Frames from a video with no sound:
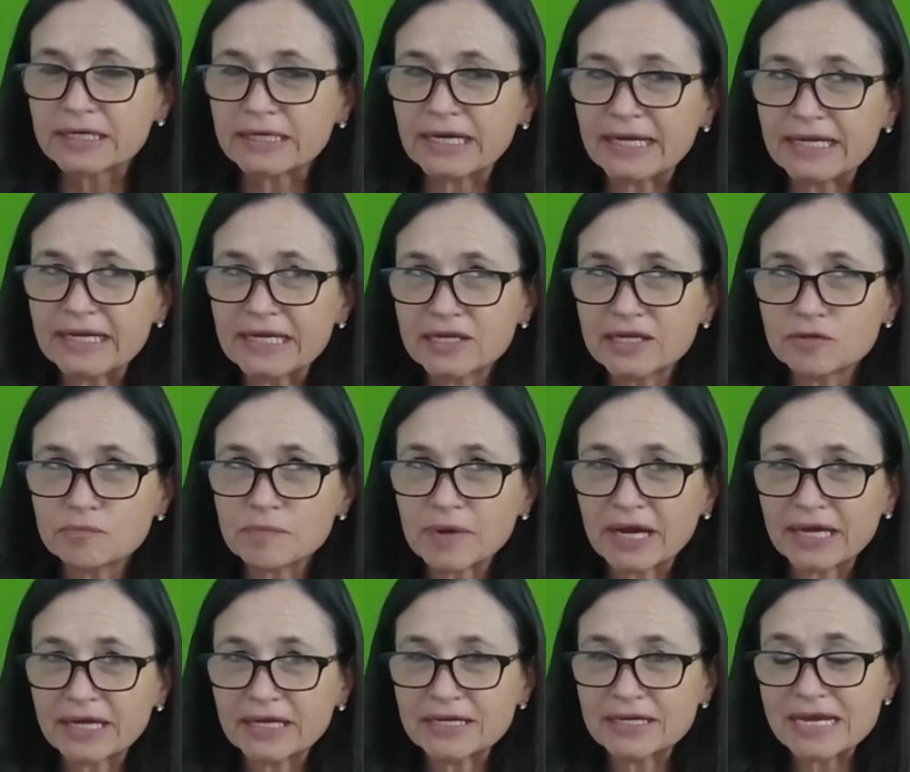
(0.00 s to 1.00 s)
got hit
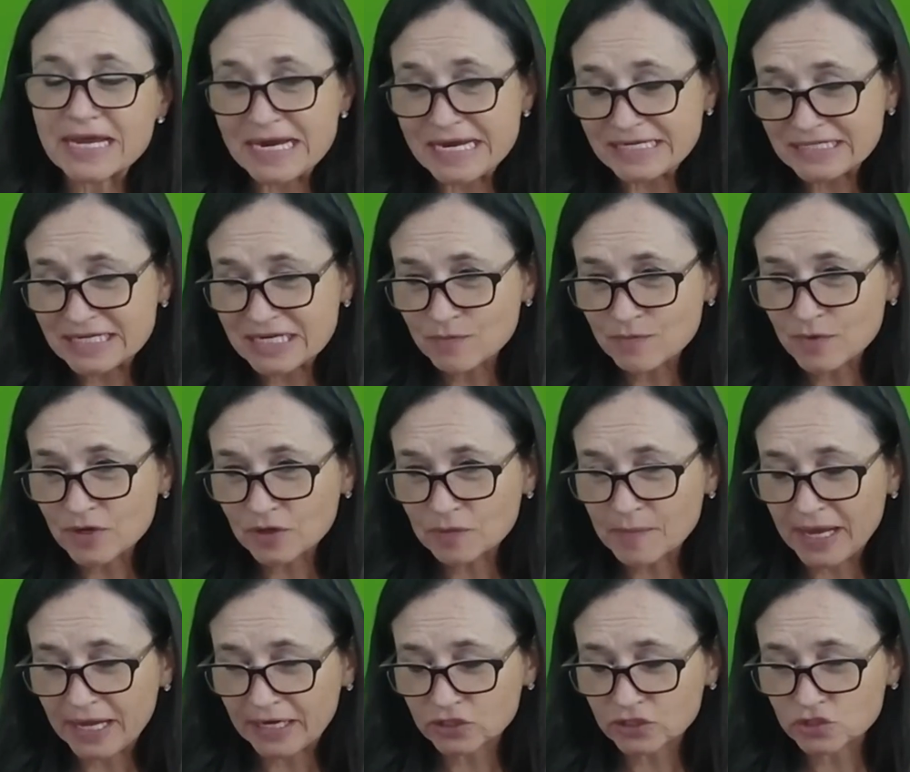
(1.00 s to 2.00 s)
by an
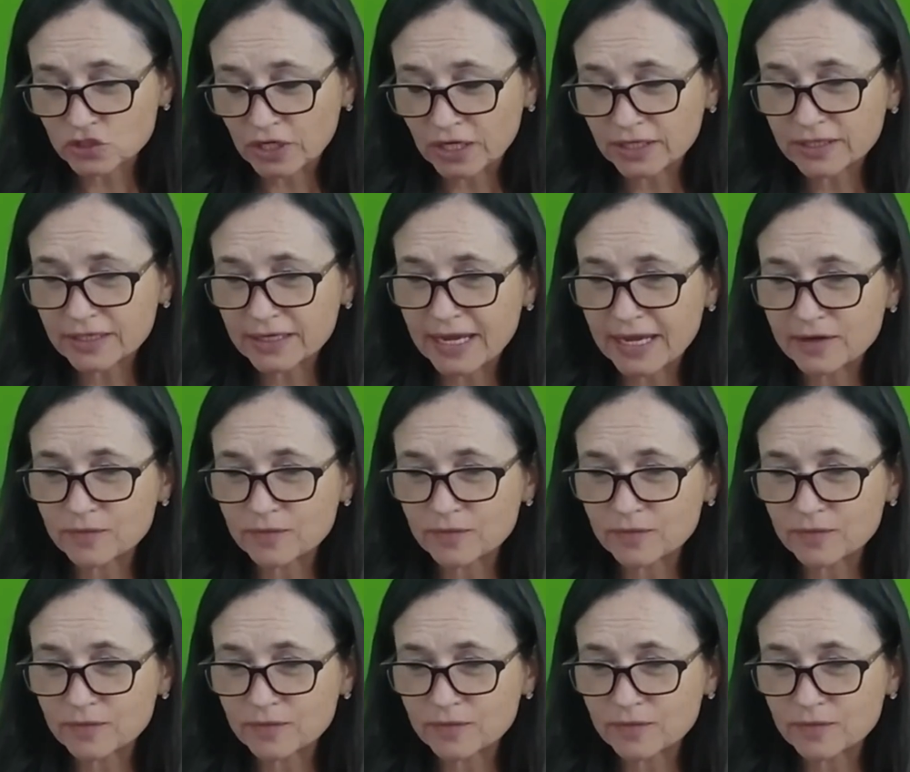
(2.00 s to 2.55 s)
18-wheel Mack truck